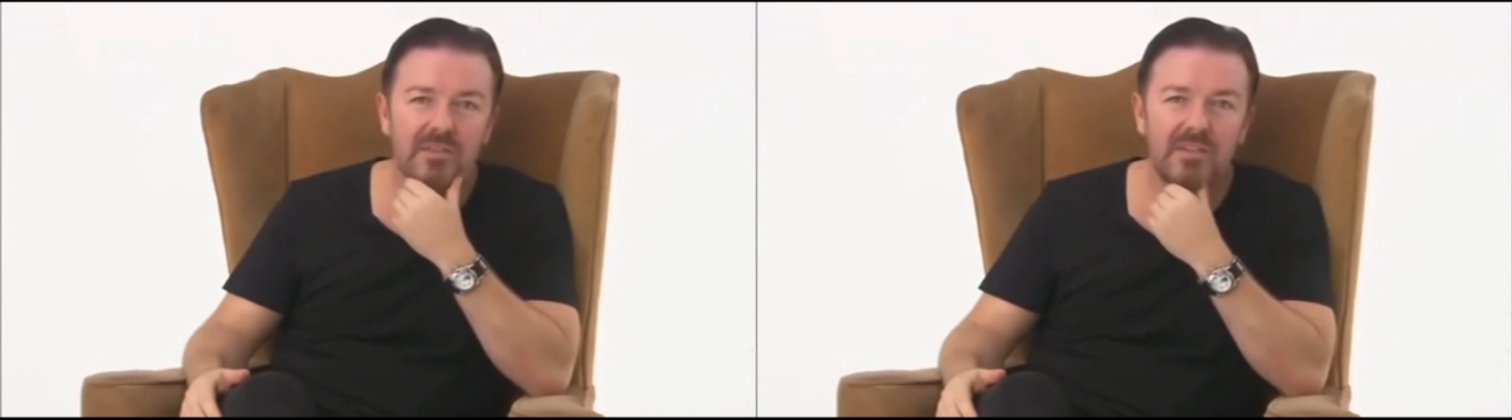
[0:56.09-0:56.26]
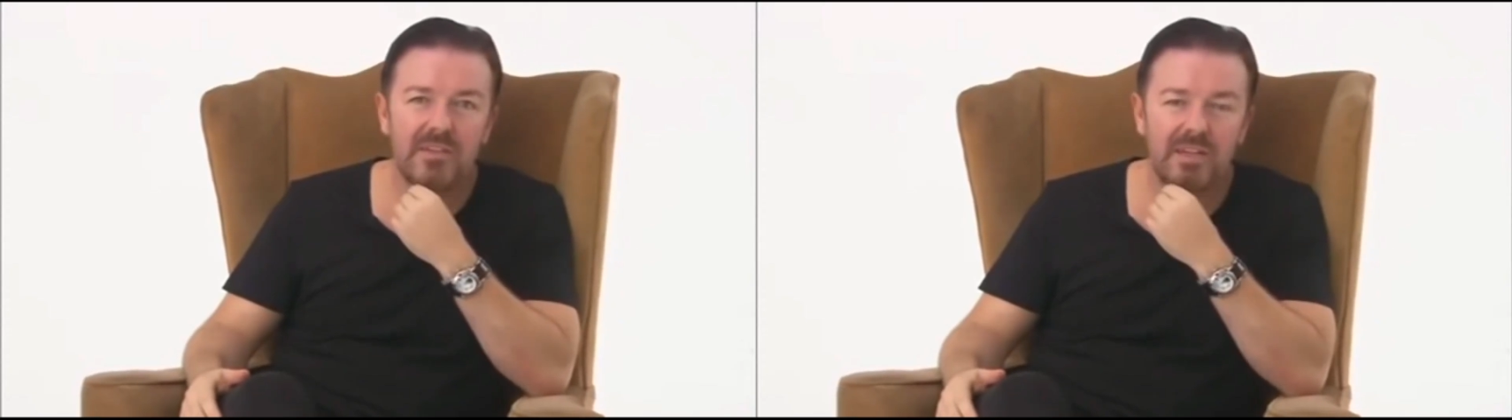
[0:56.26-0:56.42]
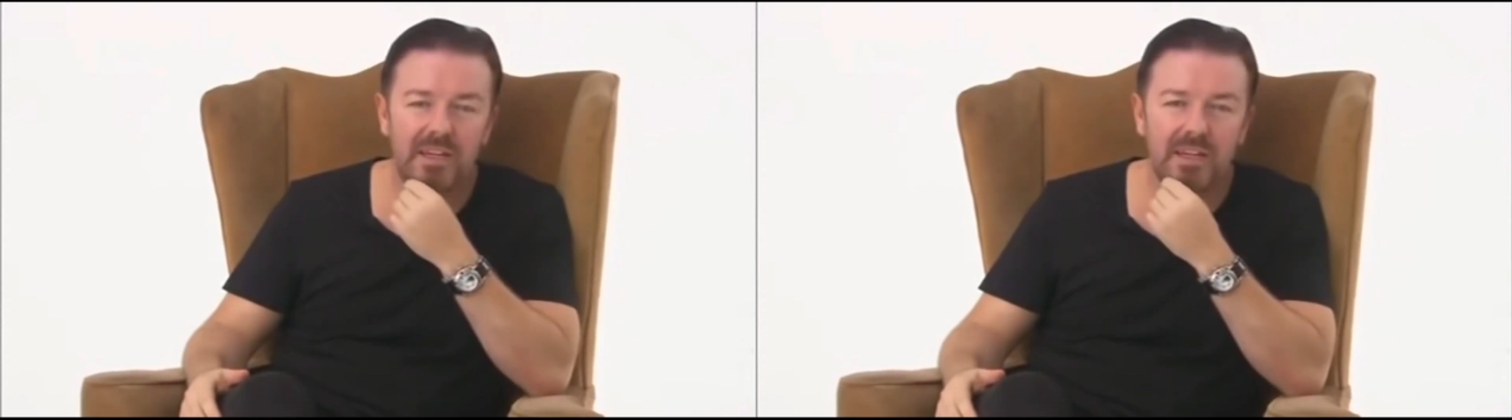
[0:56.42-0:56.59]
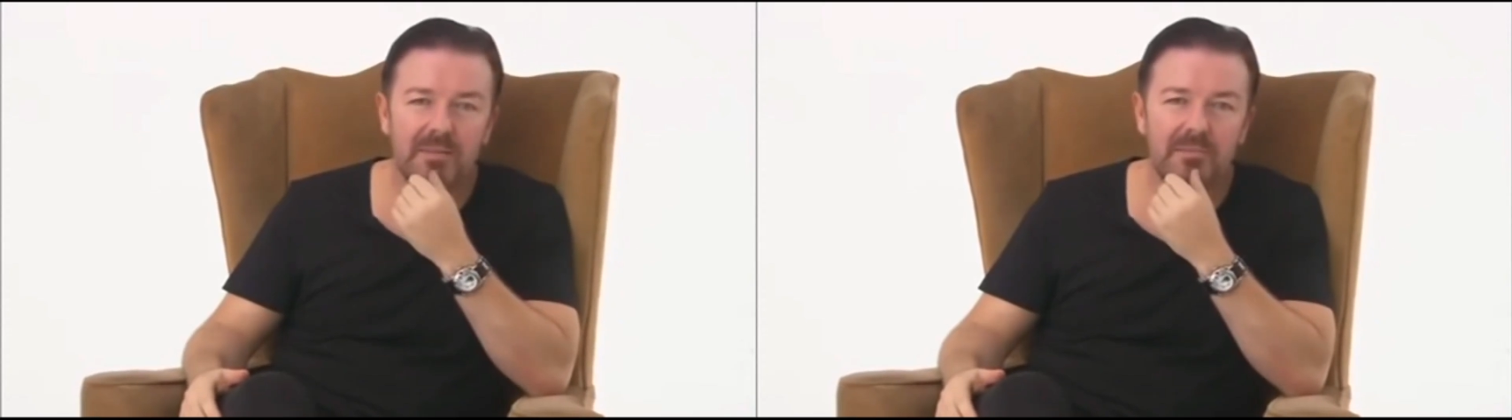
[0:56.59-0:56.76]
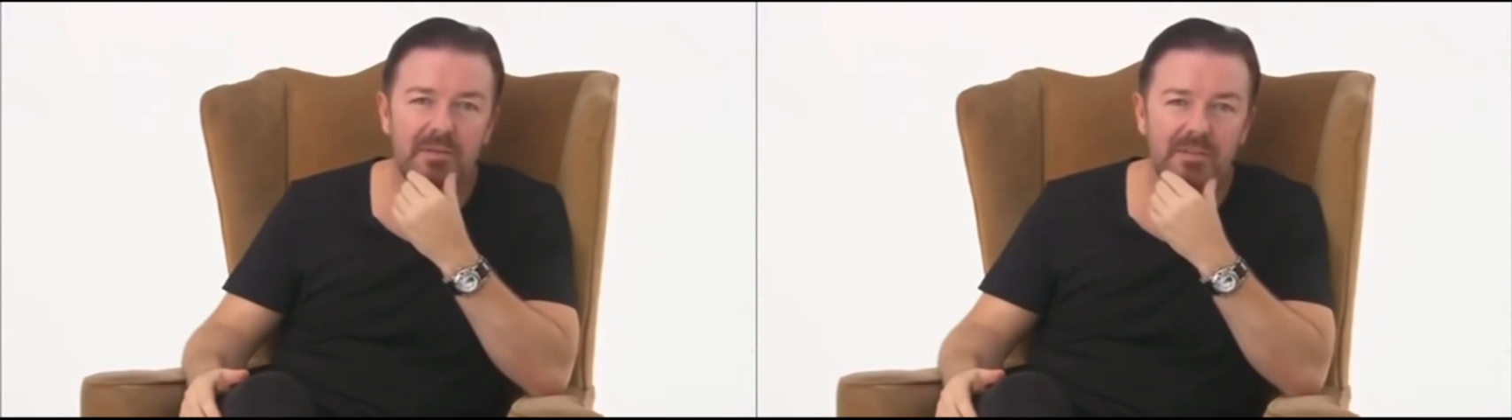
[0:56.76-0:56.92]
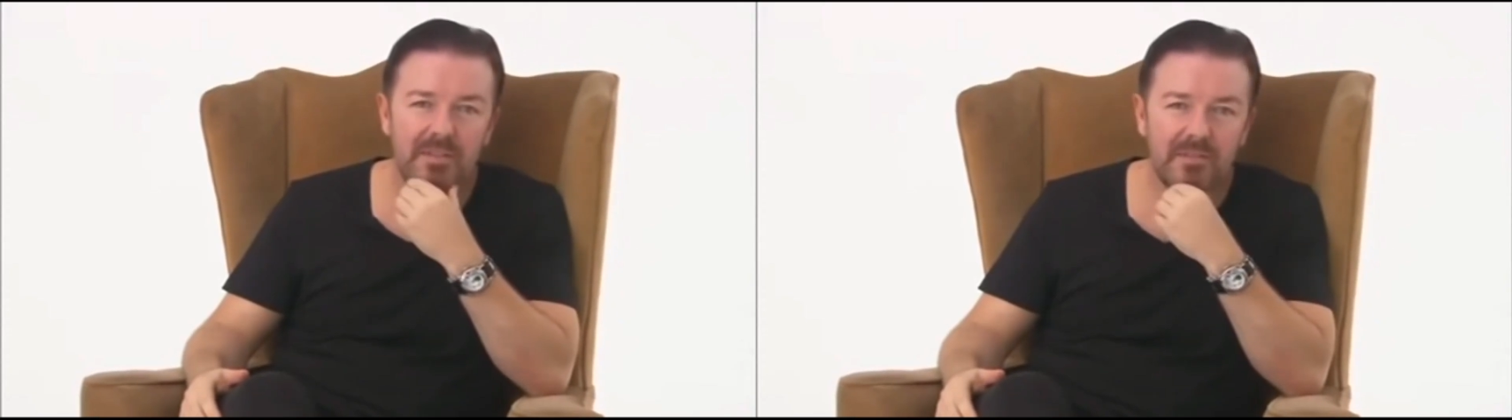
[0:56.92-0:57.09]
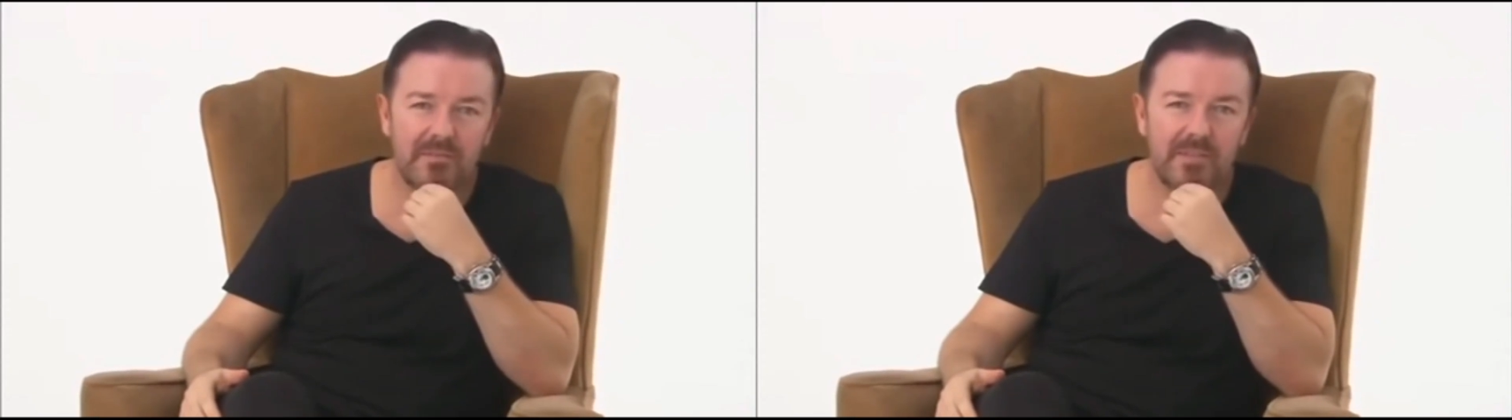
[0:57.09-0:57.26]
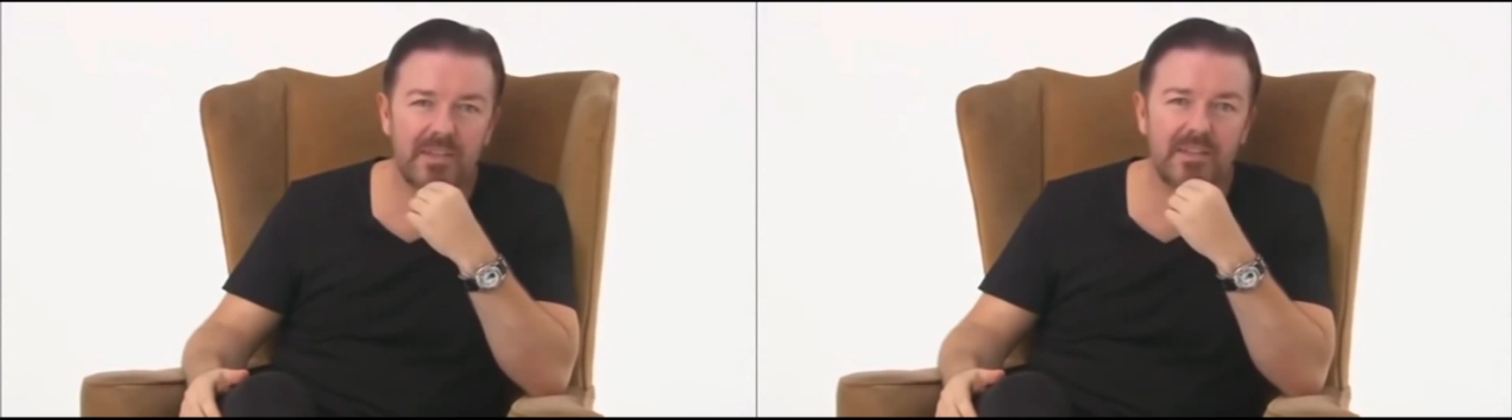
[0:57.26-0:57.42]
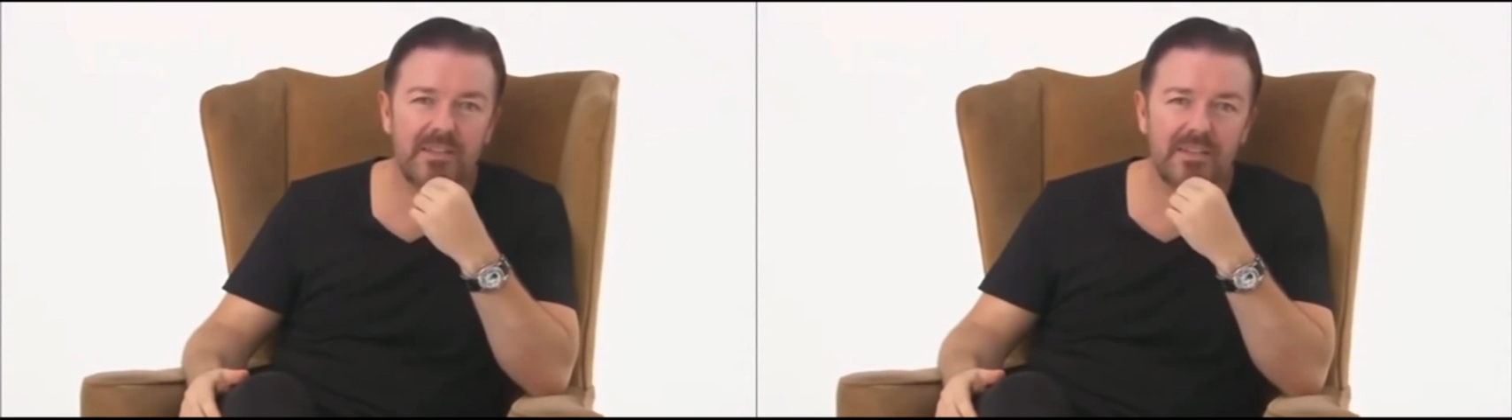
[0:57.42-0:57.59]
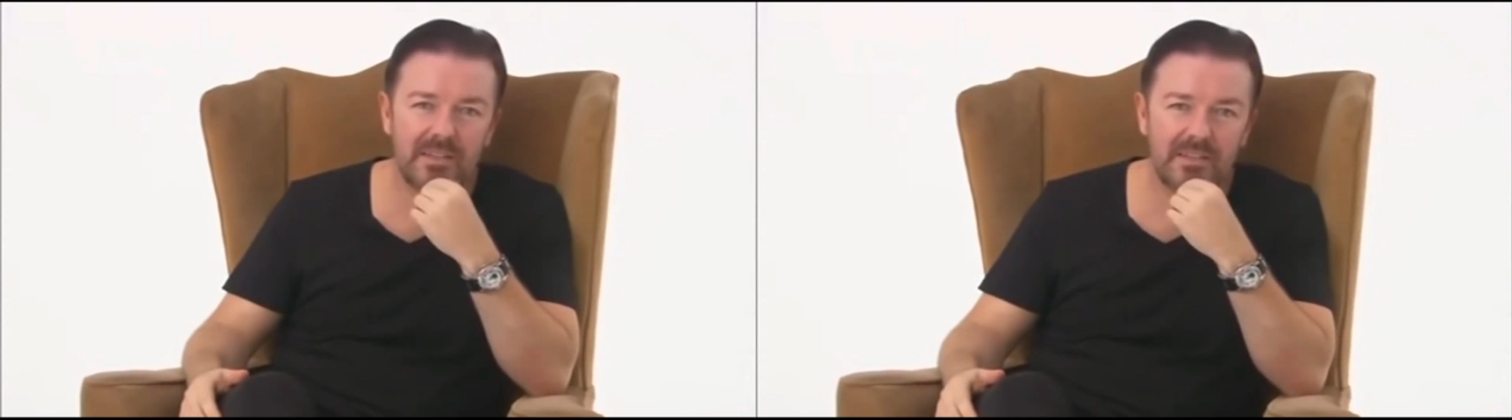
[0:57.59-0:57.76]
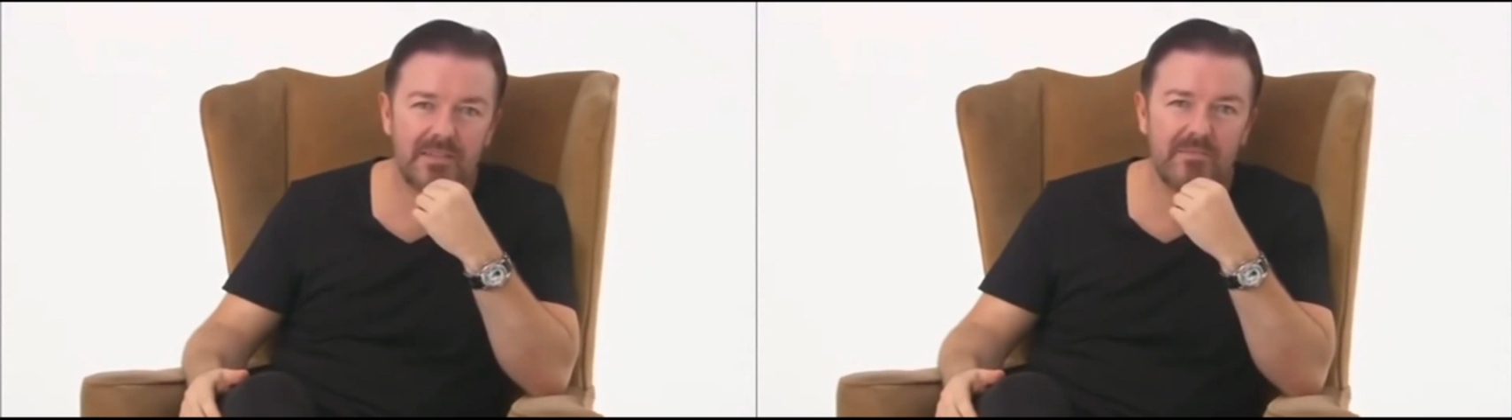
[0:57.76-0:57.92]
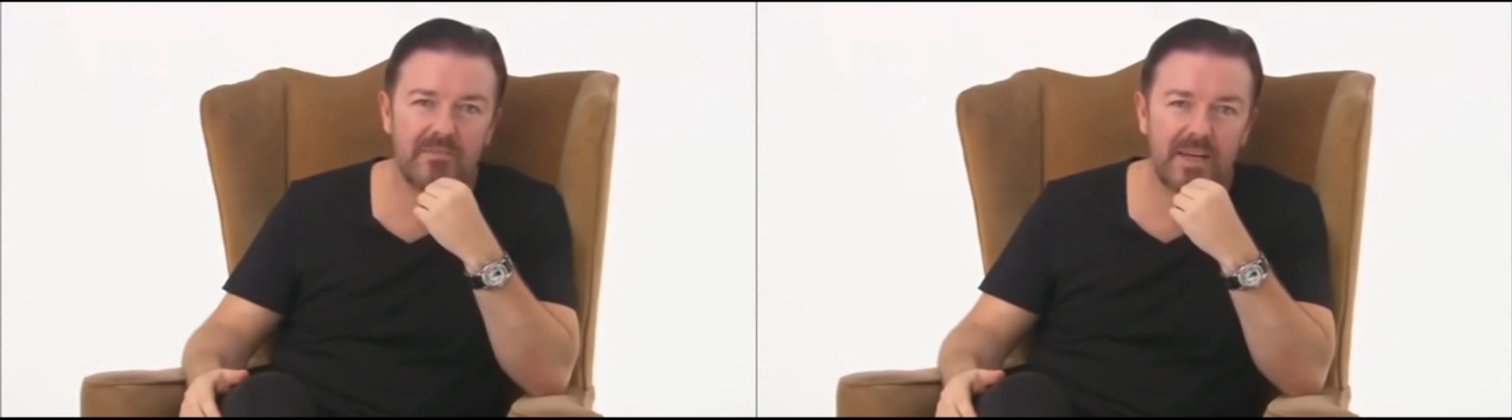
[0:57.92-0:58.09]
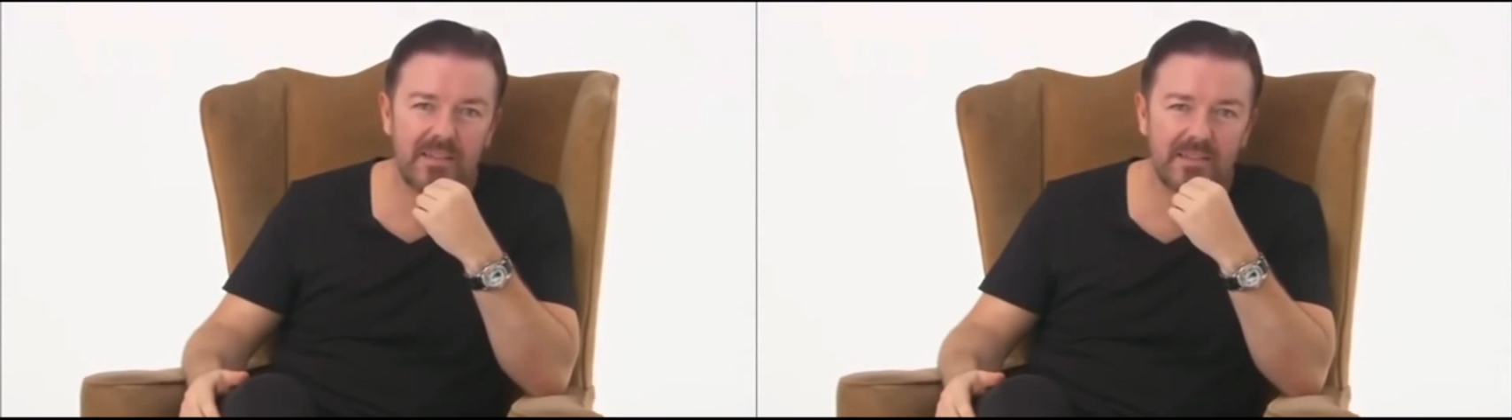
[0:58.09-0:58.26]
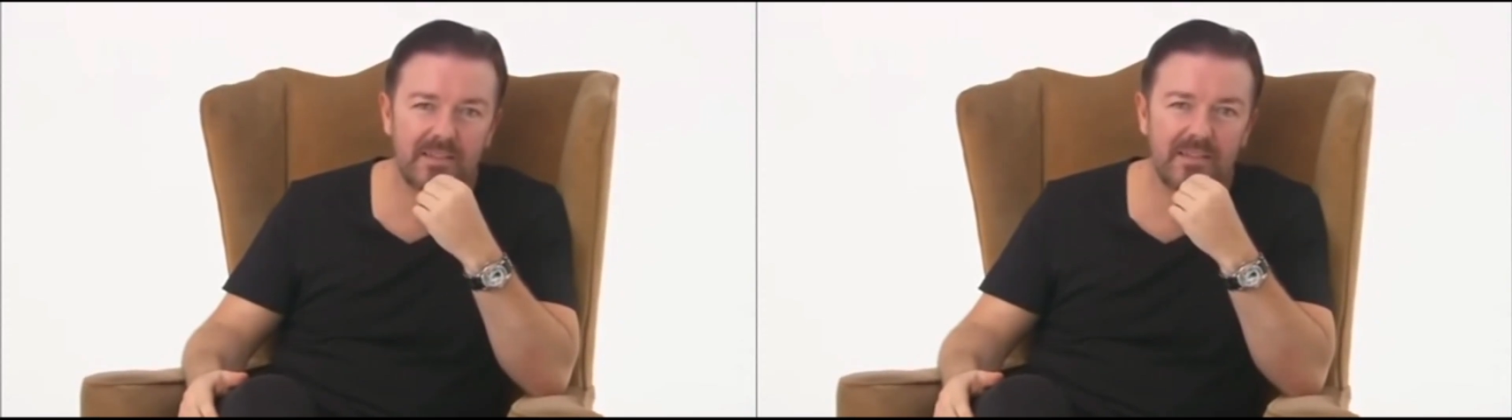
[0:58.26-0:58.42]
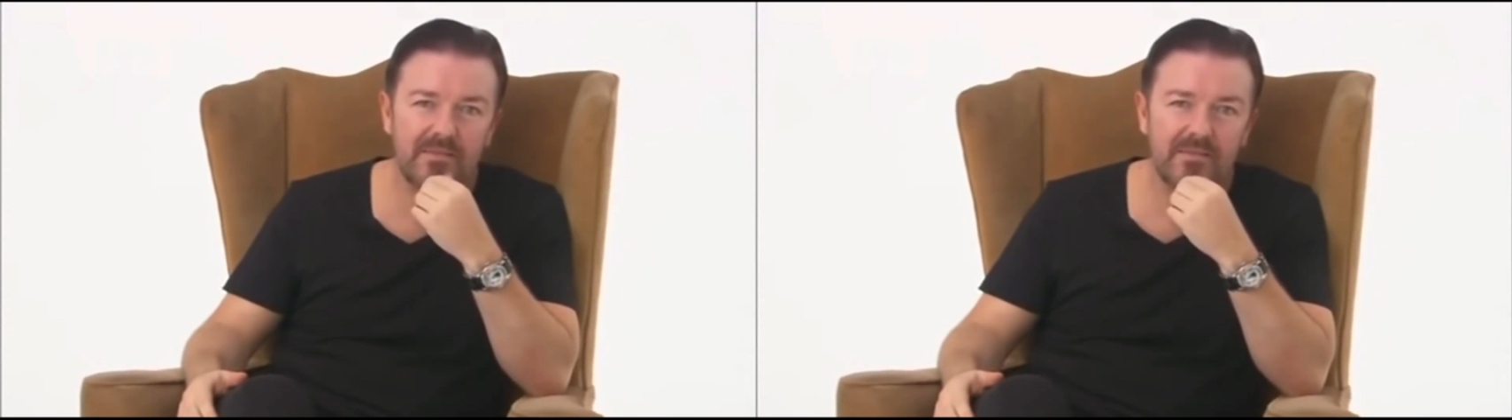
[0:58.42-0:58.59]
thinking about something that doesn't matter.